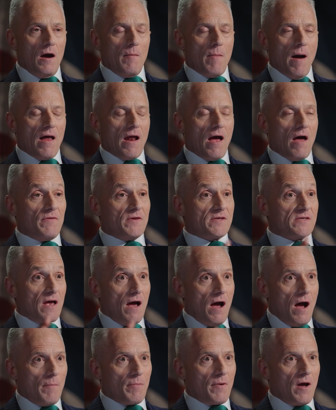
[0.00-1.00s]
about how this
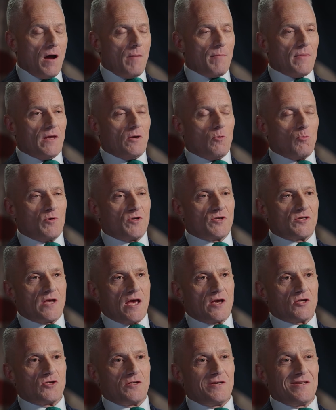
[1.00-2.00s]
upcoming
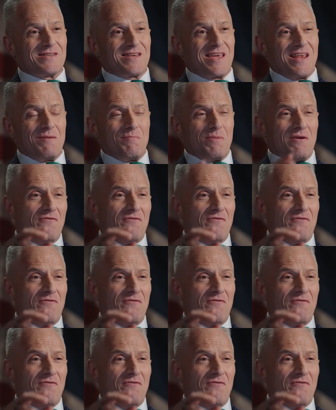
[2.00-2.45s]
recession is going to